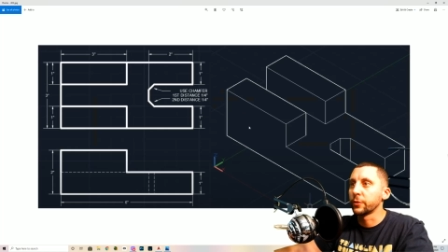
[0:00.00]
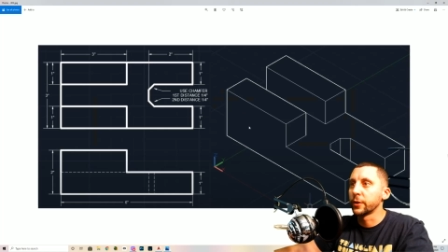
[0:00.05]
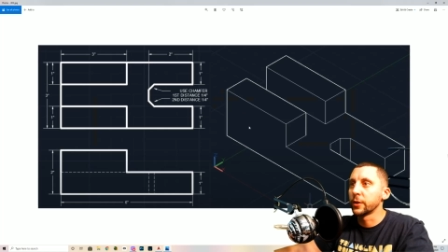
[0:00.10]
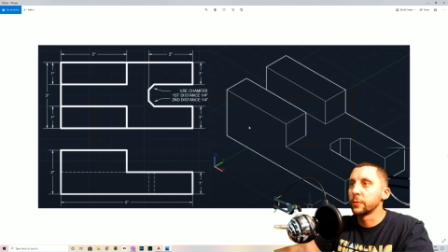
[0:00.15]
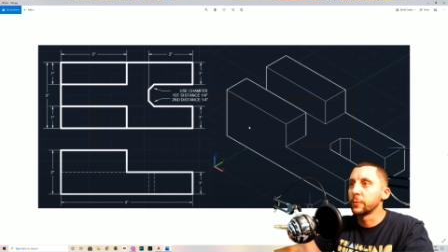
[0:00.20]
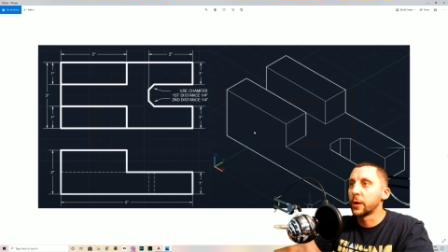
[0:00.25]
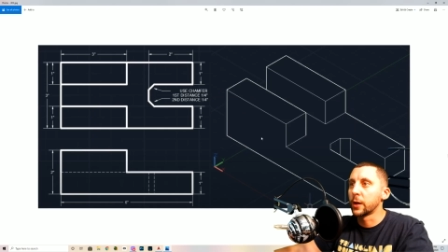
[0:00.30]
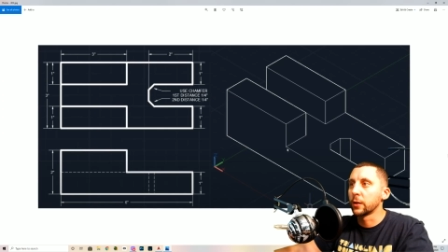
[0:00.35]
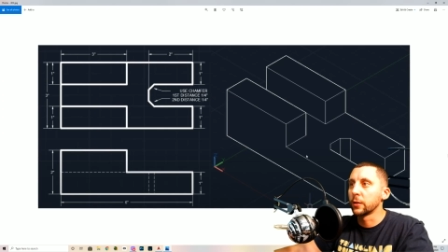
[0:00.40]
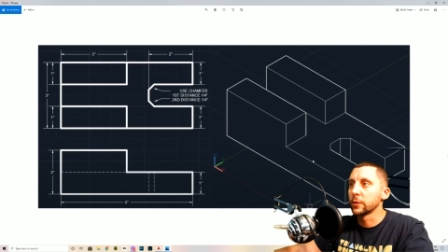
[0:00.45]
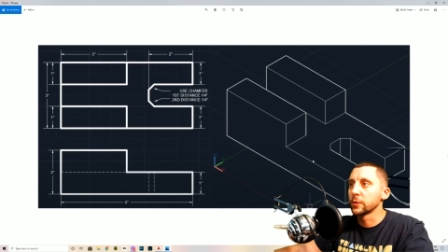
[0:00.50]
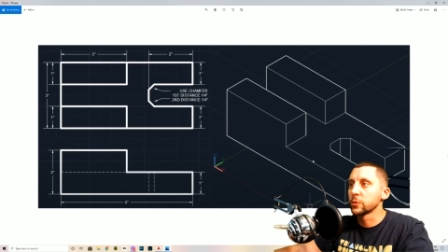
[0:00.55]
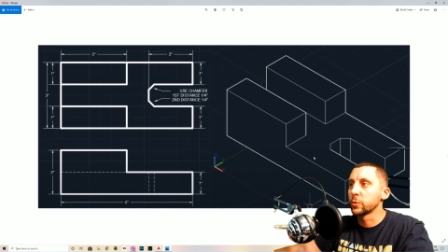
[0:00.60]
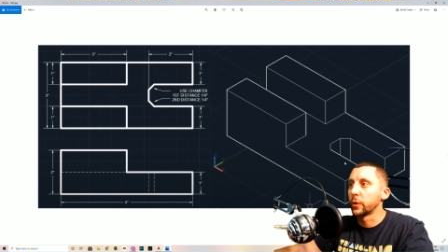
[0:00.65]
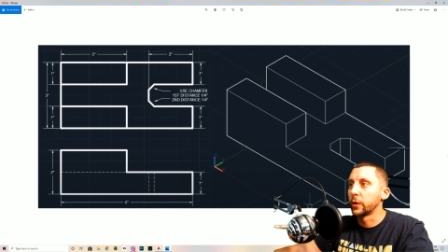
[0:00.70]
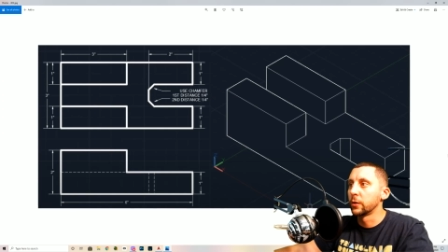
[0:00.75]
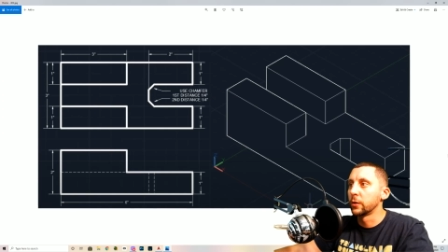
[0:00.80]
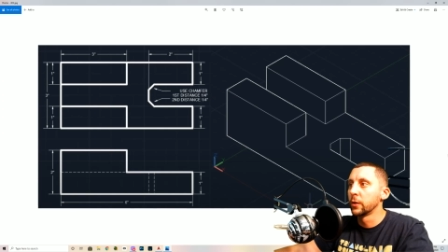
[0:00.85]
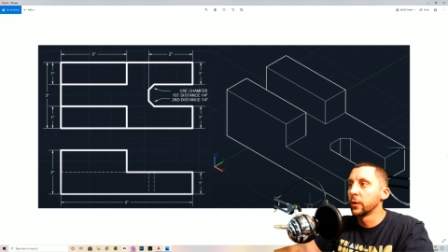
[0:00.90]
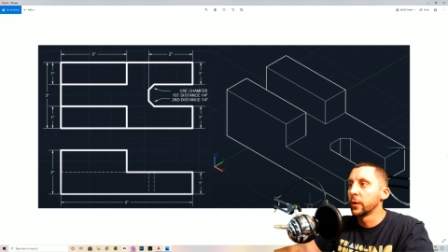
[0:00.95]
model as
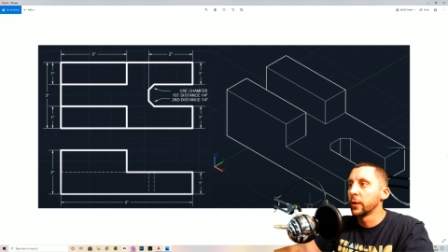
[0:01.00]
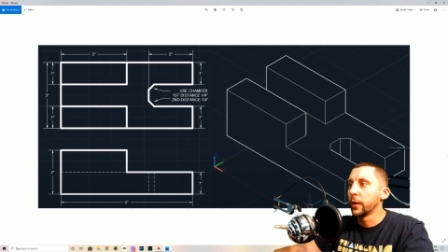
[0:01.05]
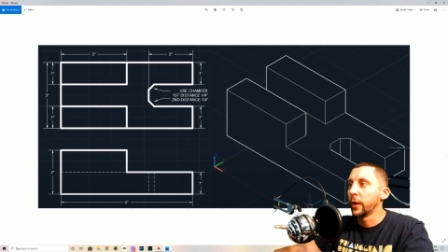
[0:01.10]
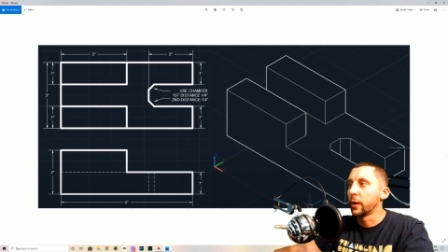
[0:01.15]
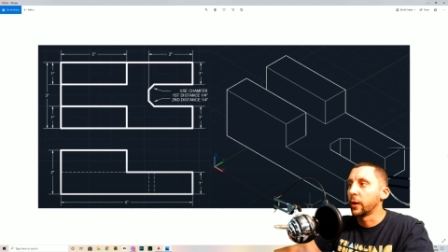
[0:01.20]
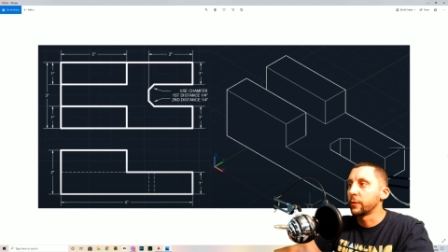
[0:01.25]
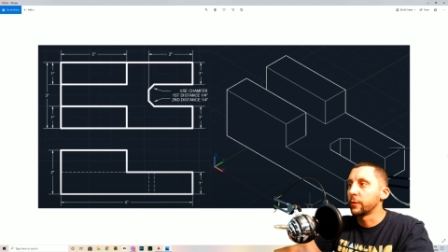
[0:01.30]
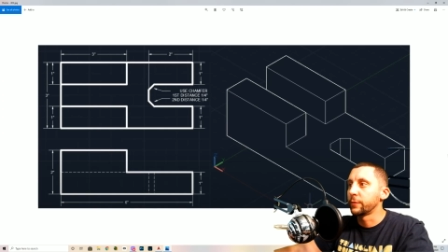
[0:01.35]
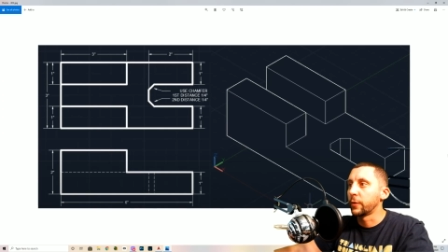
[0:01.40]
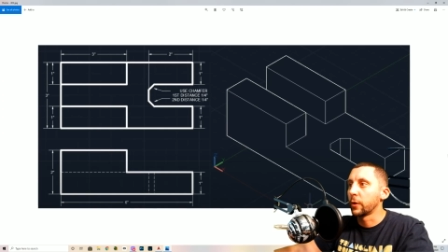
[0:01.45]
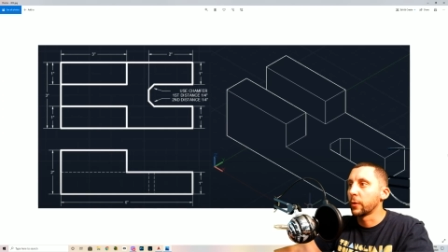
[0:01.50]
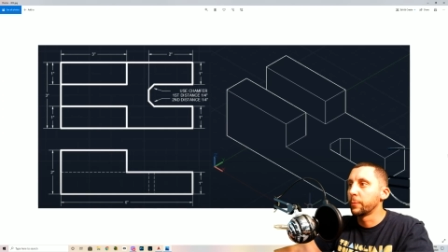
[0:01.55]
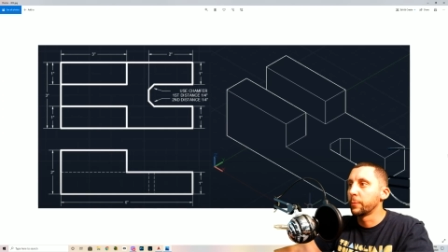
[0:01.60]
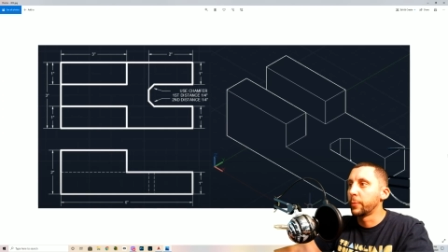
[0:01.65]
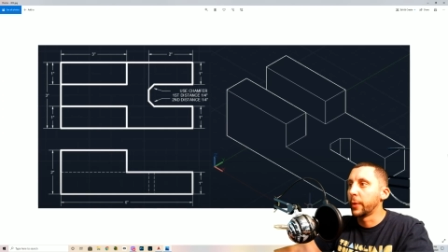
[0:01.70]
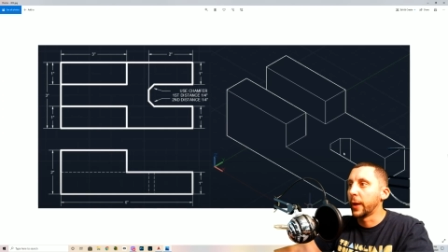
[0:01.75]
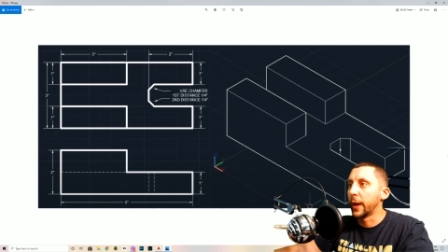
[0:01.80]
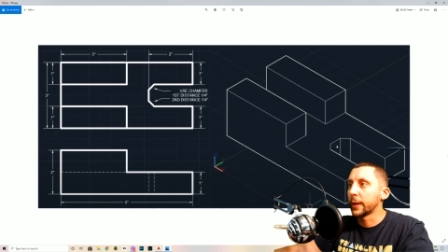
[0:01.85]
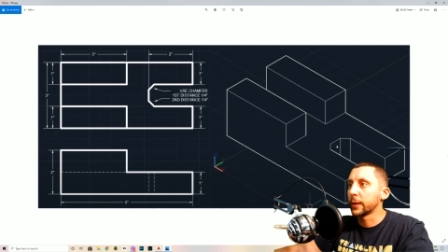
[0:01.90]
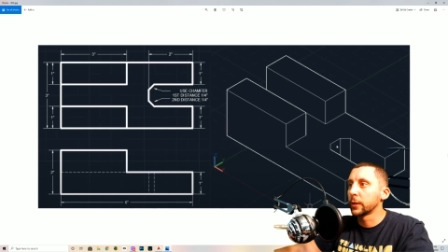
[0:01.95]
well. How far
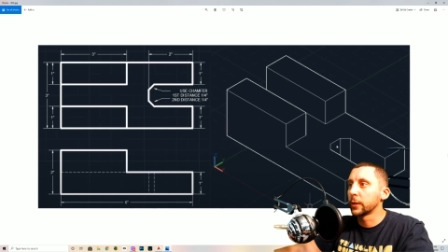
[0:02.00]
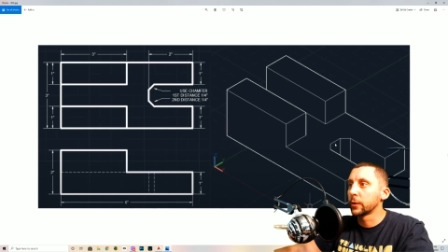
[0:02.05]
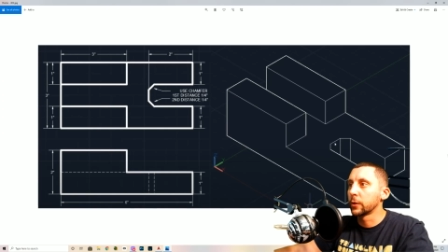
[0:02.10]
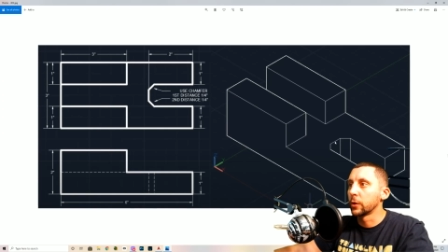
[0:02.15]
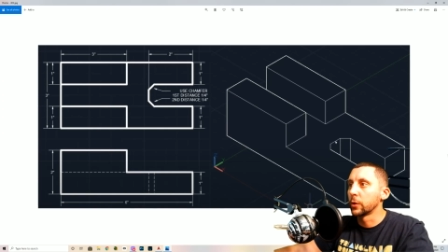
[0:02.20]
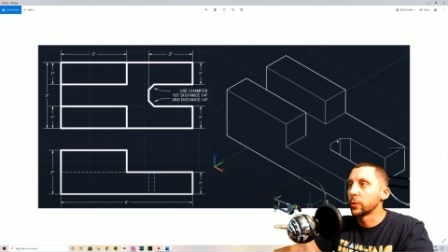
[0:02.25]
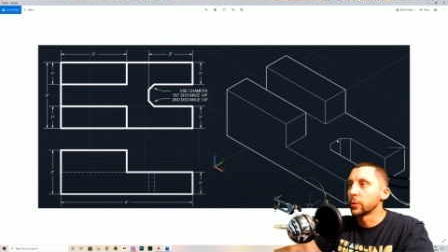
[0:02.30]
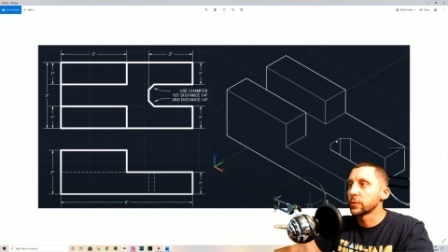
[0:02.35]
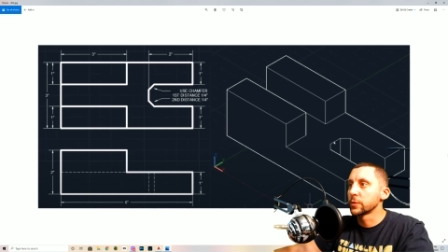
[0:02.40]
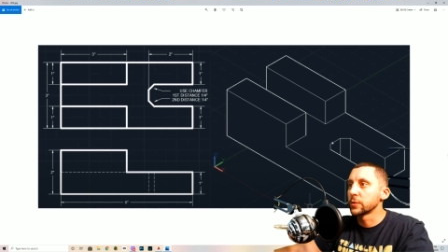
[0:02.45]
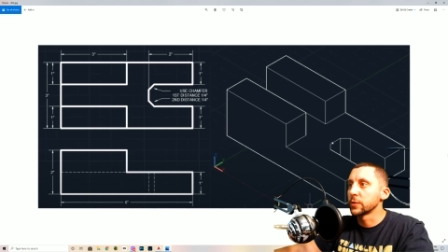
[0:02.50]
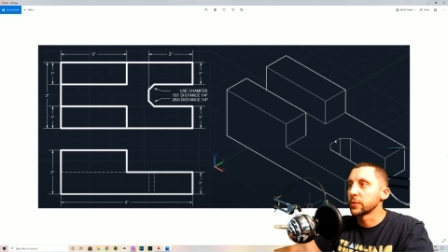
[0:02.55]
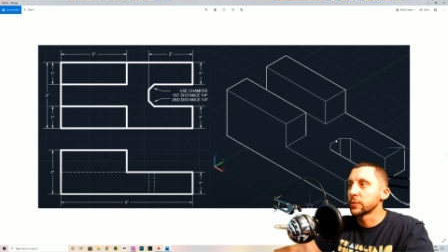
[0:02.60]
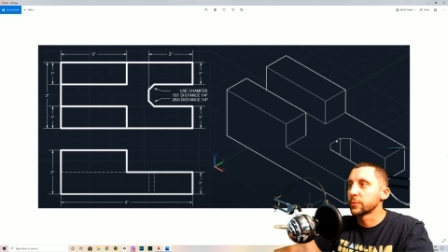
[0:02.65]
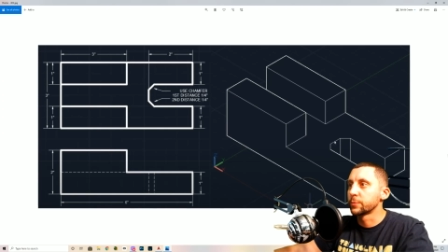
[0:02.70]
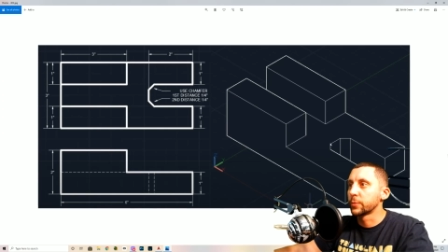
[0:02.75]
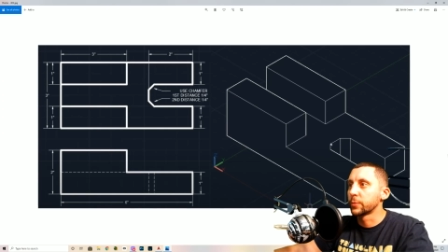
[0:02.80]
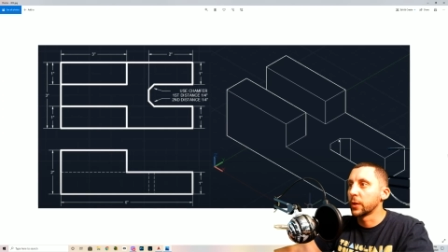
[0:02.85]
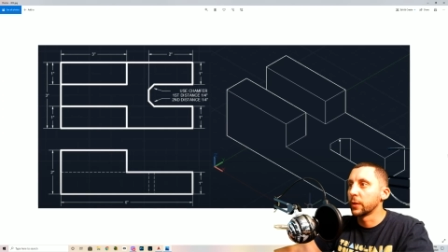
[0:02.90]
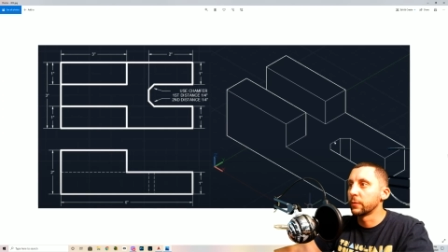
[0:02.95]
back it goes is
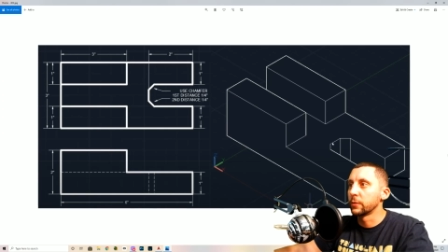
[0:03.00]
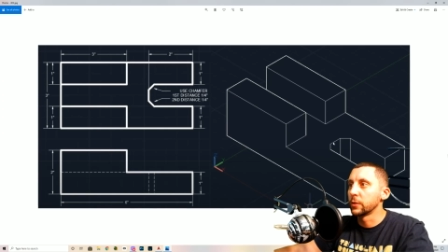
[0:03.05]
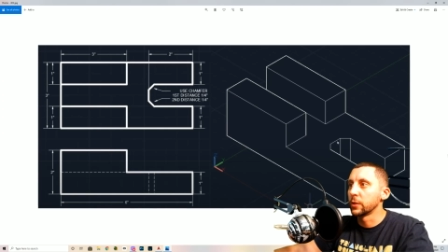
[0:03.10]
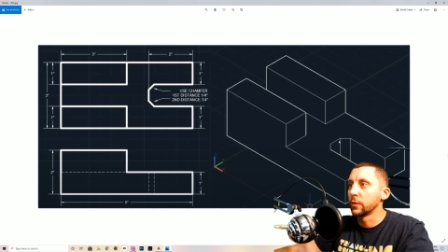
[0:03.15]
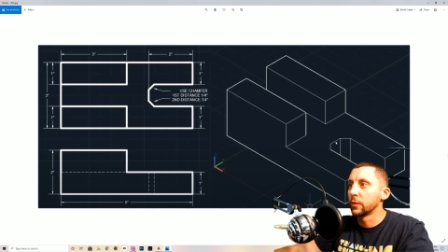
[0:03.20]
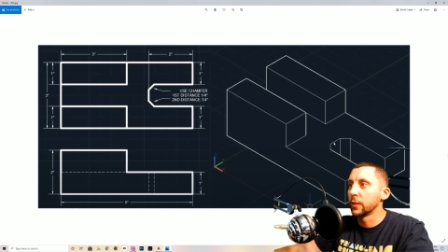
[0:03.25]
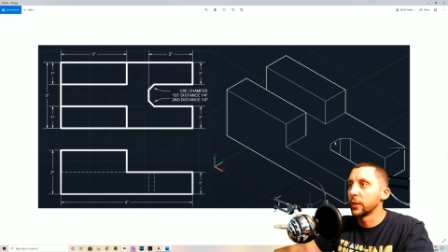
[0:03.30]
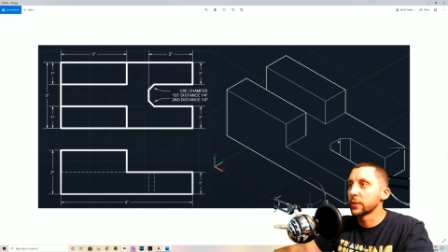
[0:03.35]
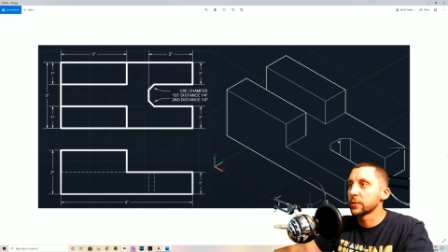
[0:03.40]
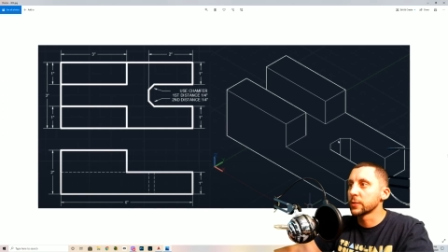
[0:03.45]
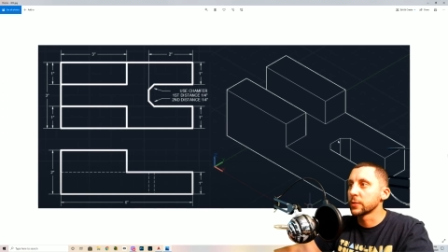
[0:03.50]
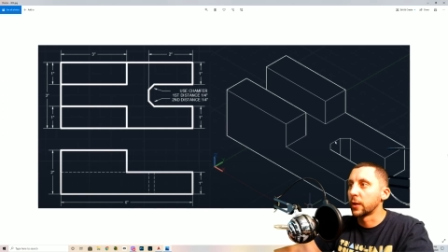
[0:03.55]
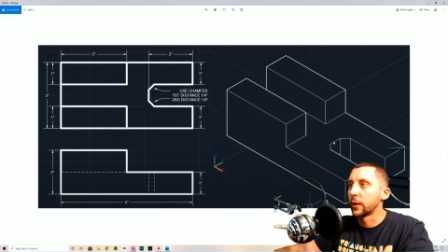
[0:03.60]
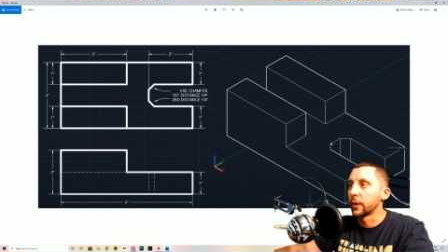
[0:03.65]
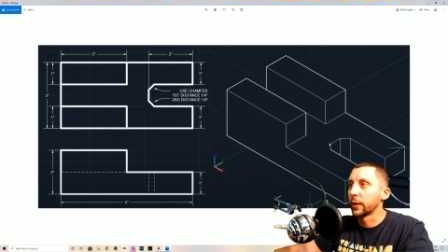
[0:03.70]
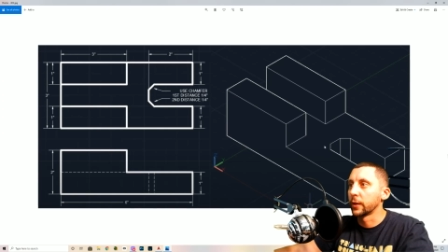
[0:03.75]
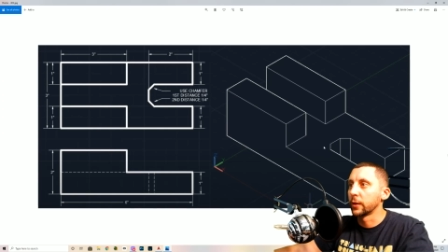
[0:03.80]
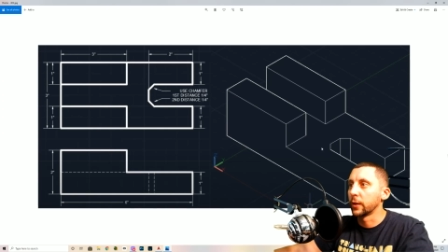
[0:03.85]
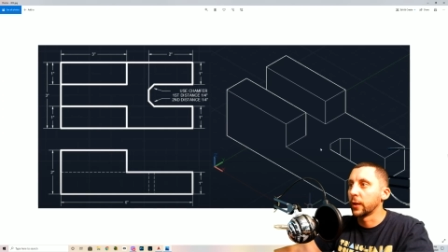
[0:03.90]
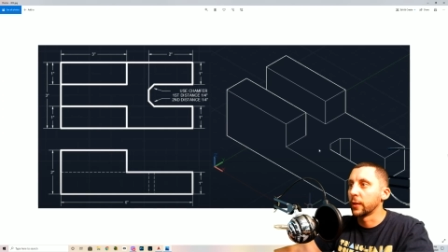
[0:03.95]
giving you this
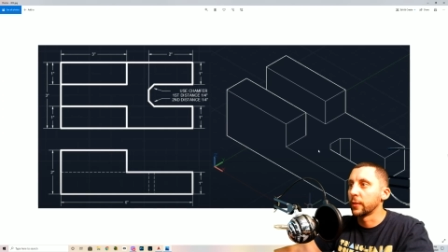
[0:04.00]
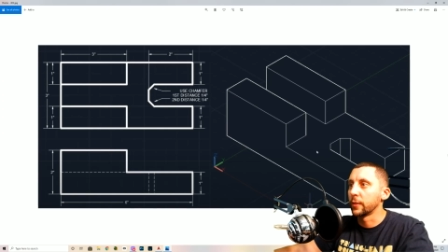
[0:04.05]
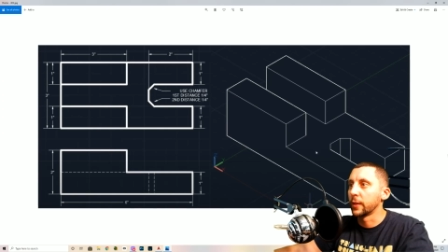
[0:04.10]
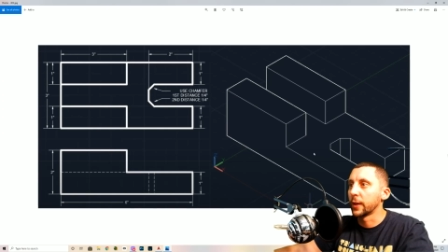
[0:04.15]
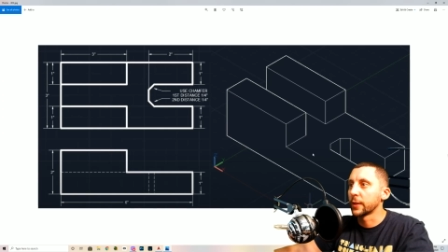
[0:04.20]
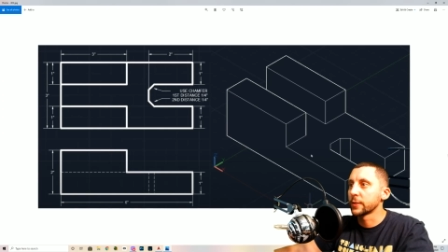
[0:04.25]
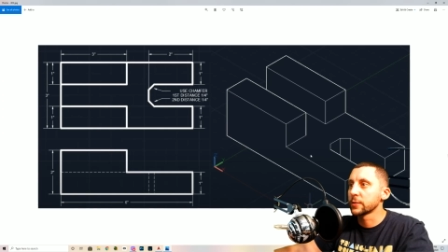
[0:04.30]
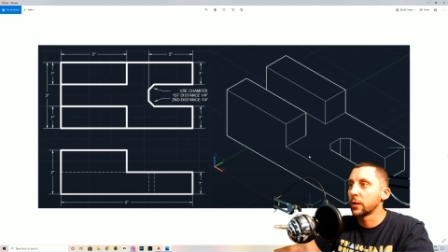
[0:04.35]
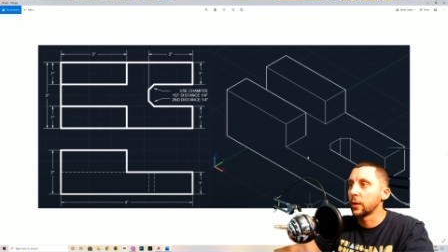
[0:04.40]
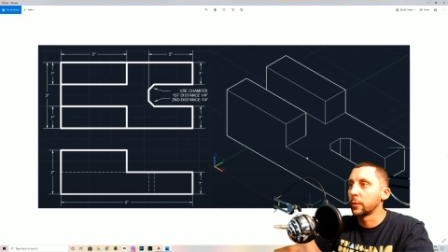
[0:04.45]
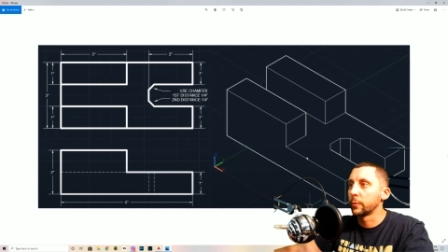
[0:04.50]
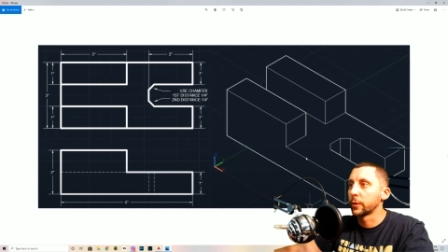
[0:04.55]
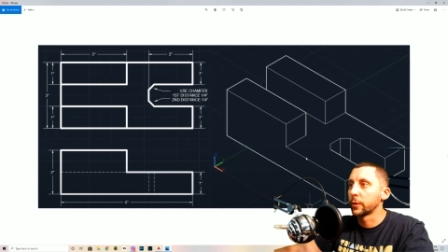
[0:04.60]
line, and that's coming